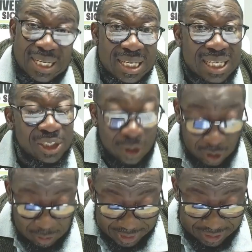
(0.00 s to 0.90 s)
It's
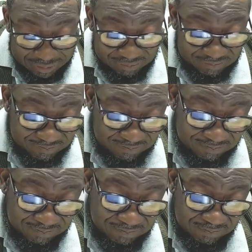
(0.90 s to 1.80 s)
coming.
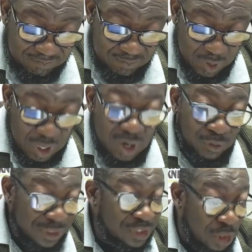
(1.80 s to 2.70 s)

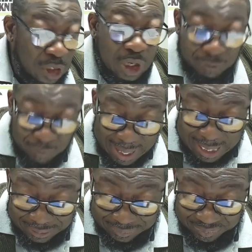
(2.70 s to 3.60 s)
For the Son of
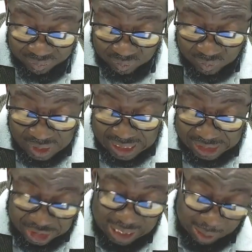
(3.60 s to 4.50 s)
Man
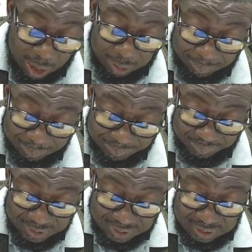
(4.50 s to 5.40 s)
shall
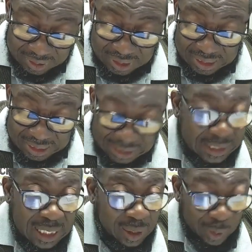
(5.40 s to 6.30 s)
come in
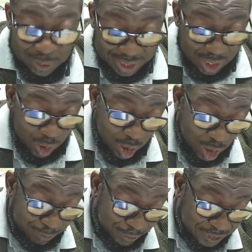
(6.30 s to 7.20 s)
the glory
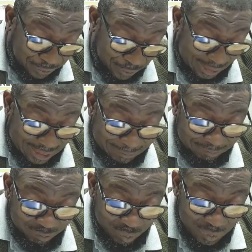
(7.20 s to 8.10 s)
of his Father
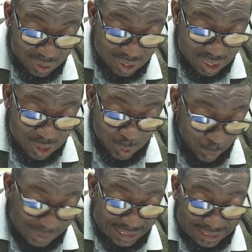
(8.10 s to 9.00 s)

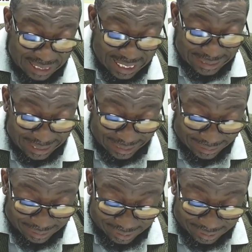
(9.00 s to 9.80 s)
with his angels,